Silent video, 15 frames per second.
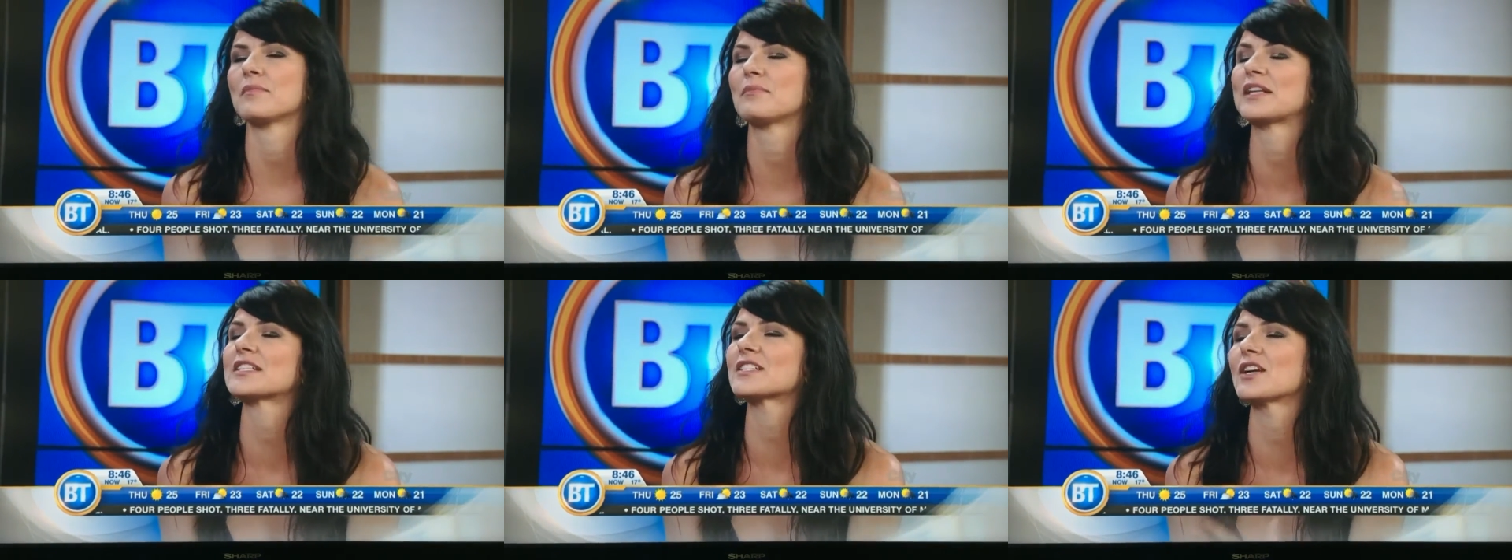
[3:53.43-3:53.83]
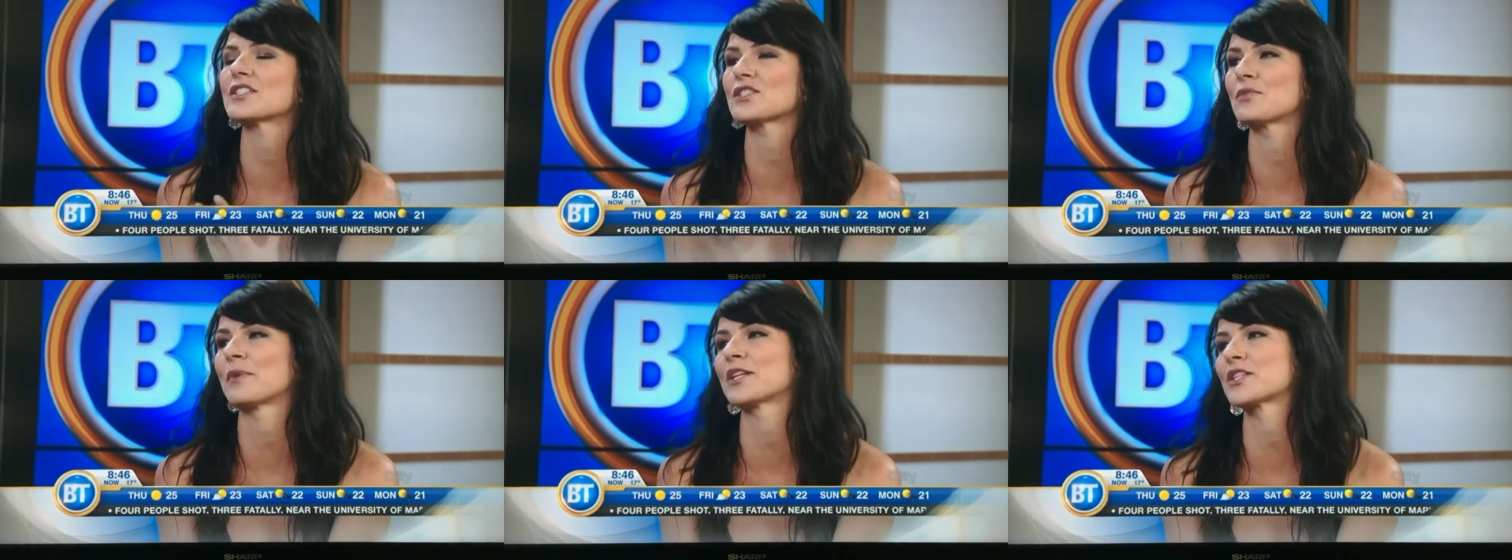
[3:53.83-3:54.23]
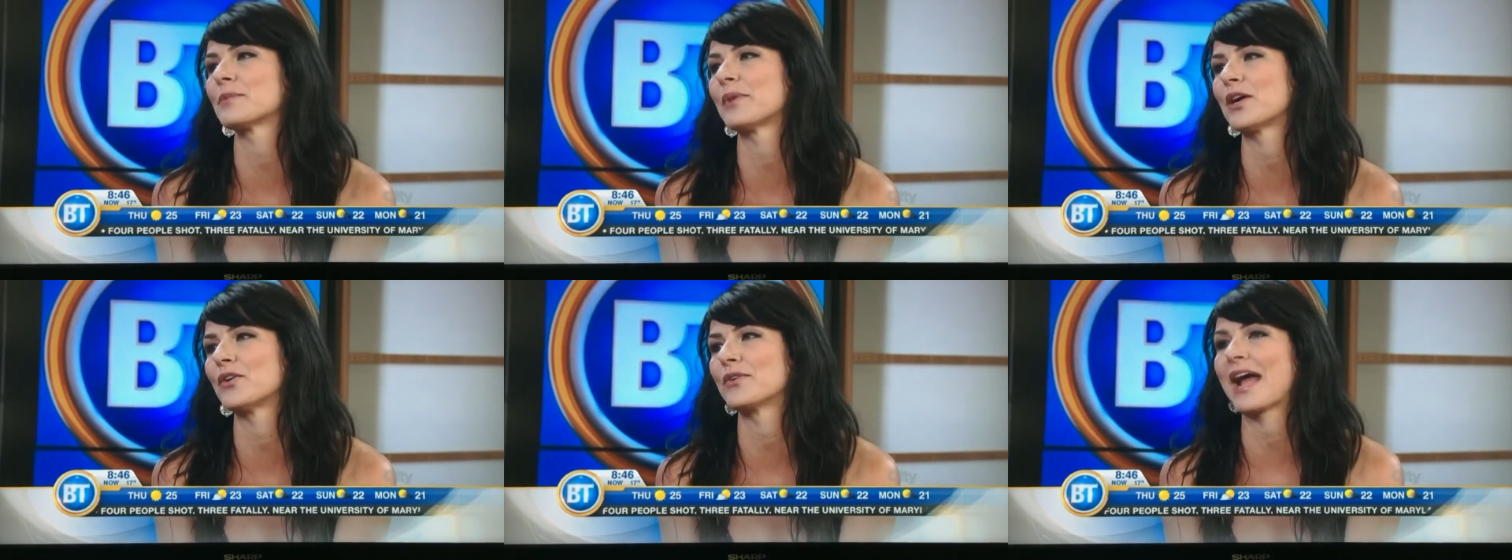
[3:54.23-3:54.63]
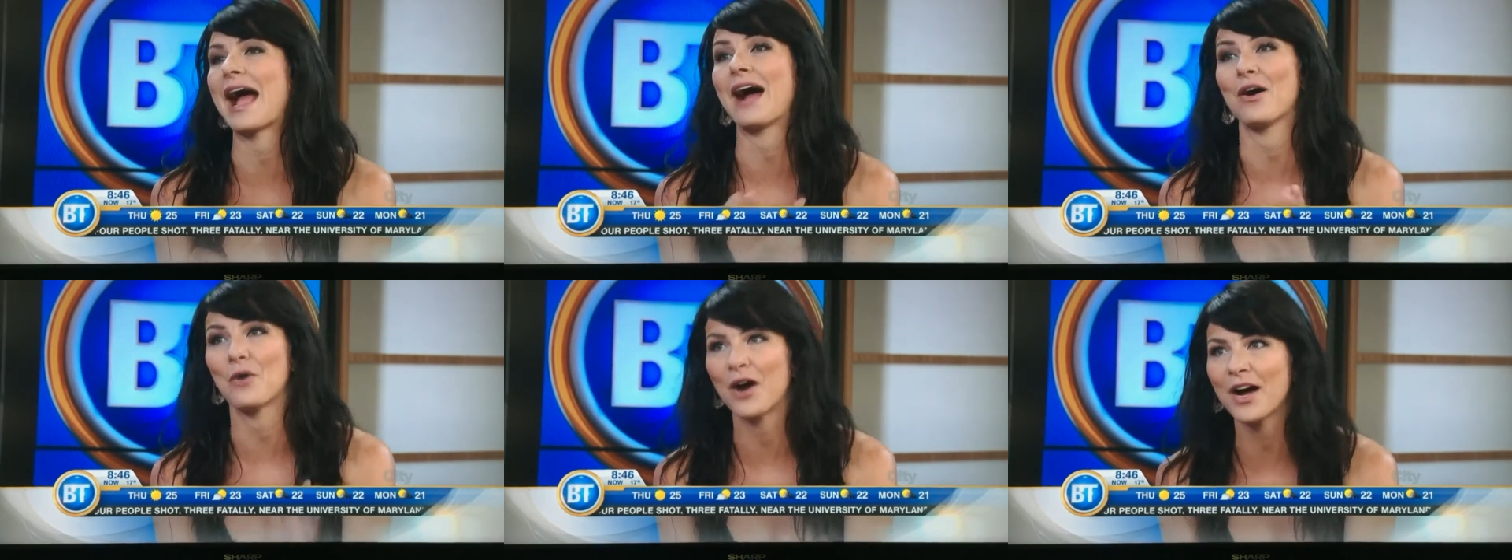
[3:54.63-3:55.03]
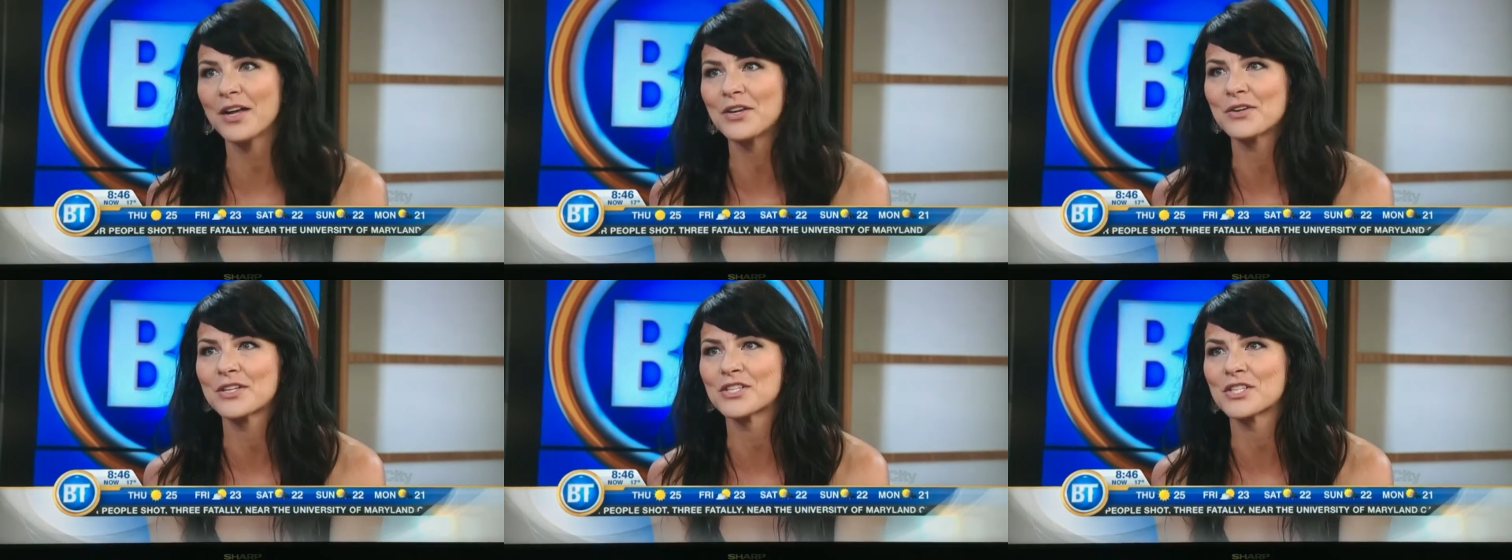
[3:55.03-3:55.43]
But it's not so much about how high
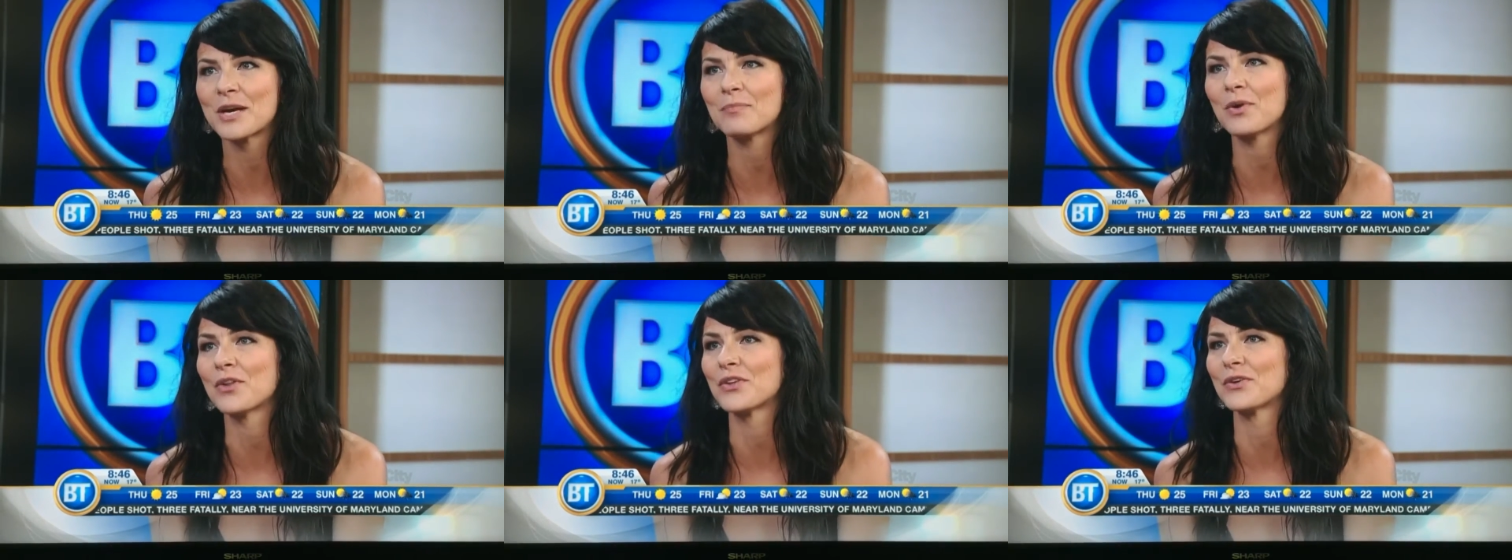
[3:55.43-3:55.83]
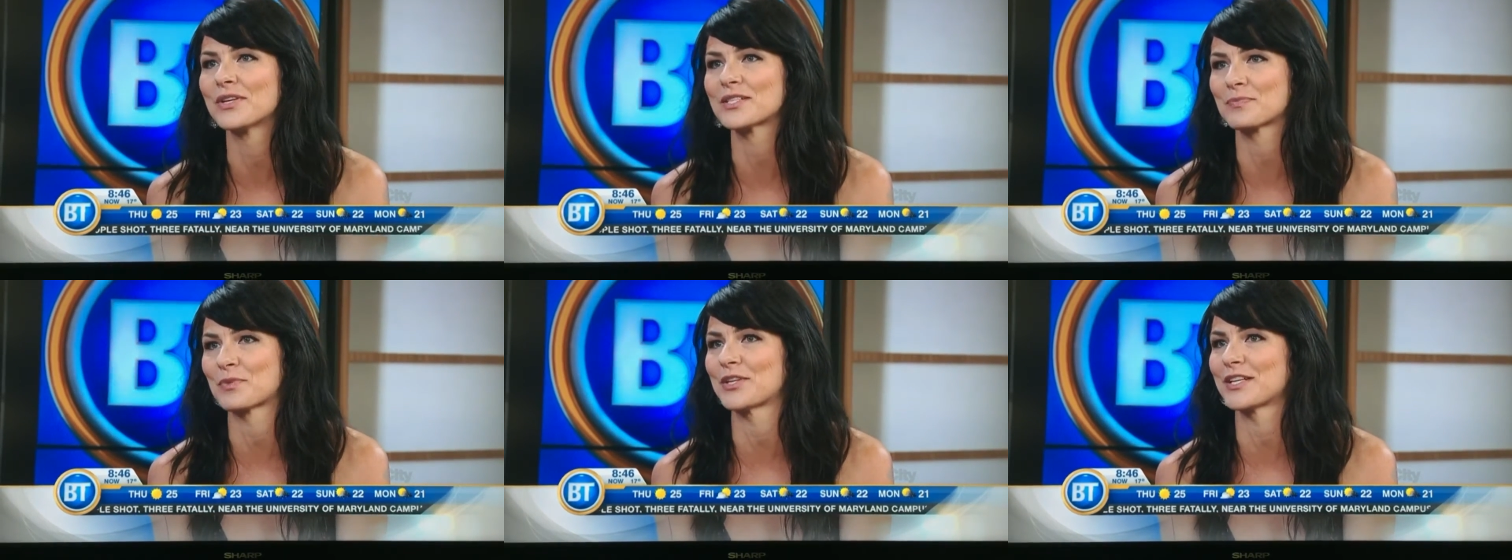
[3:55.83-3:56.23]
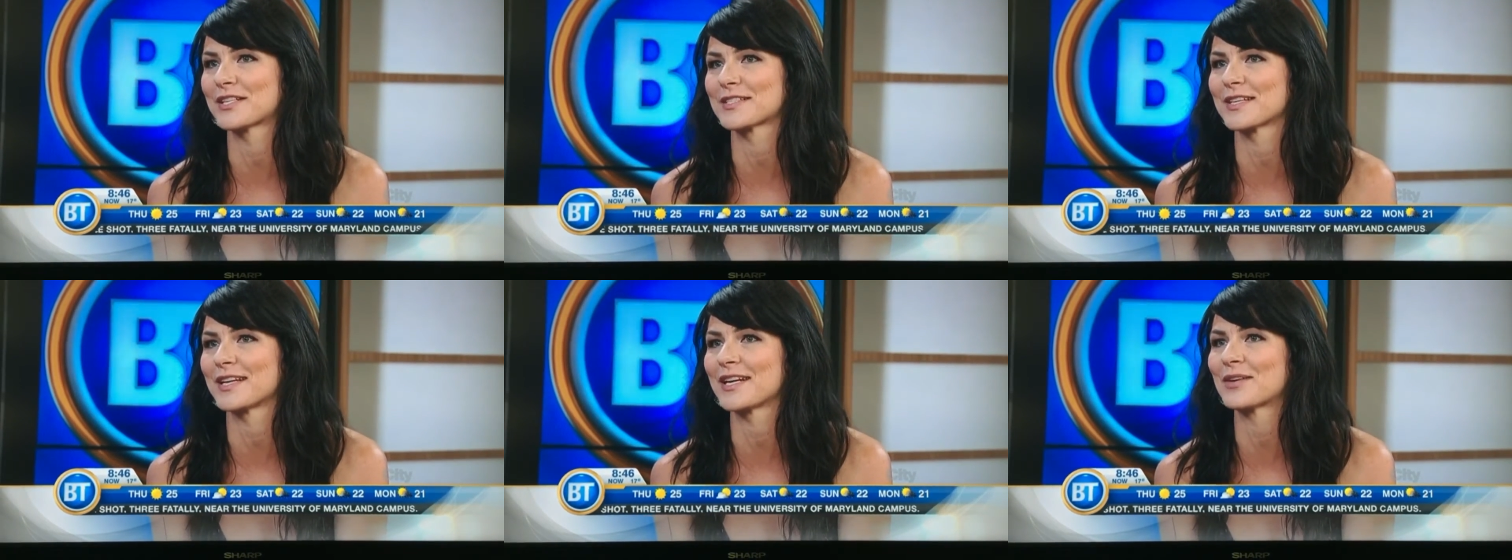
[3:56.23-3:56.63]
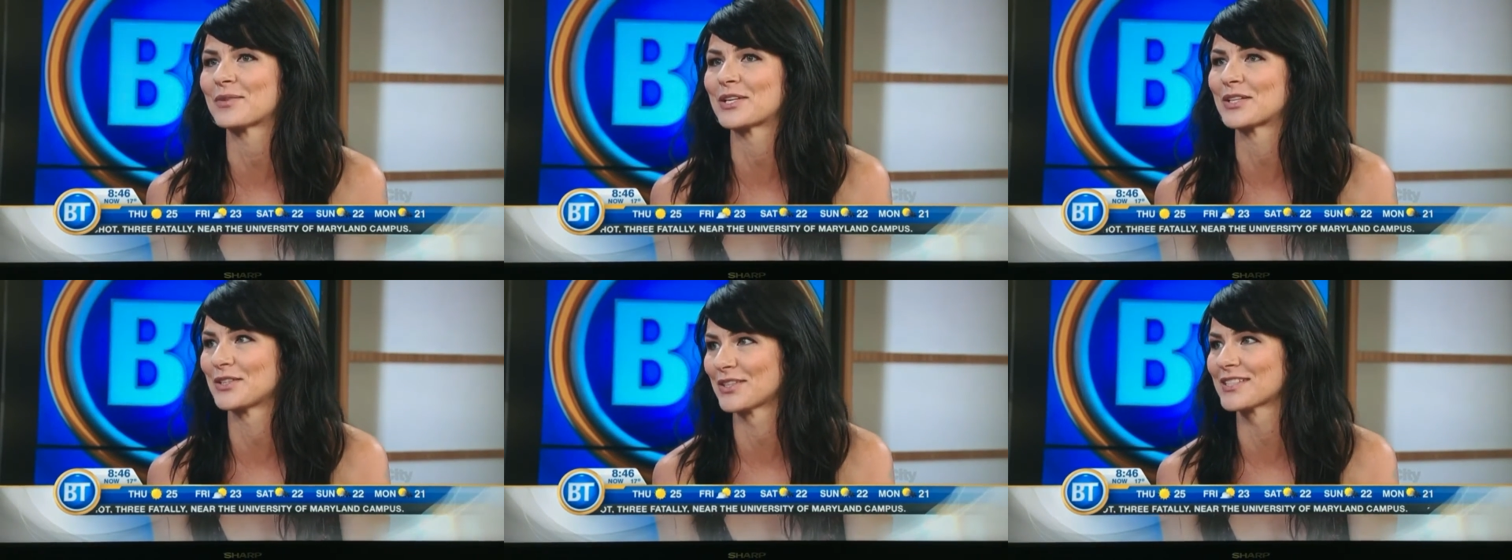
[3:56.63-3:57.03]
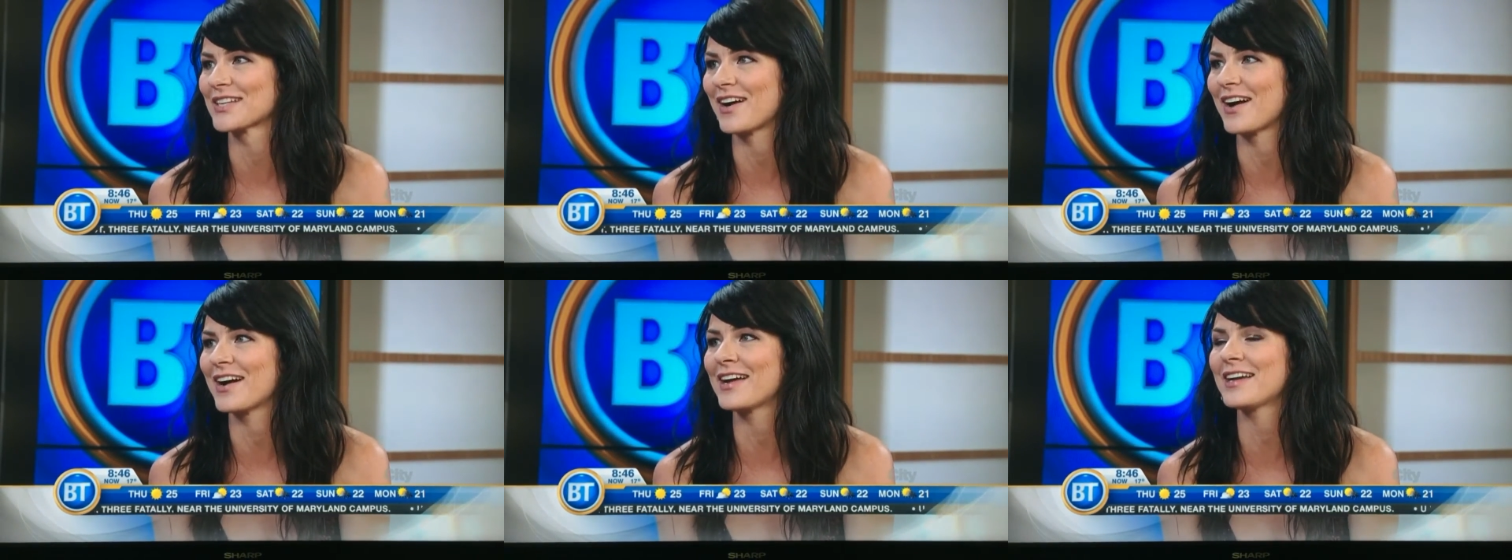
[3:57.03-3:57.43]
you can jump, although it's pretty exciting when it looks
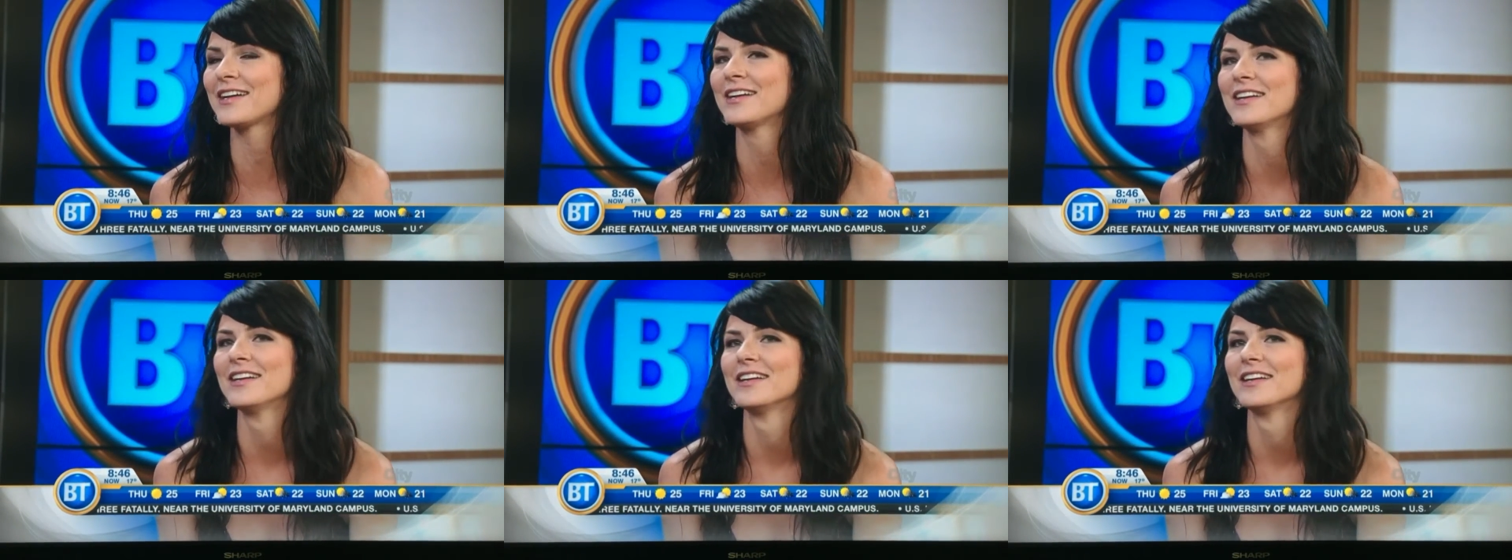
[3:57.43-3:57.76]
high.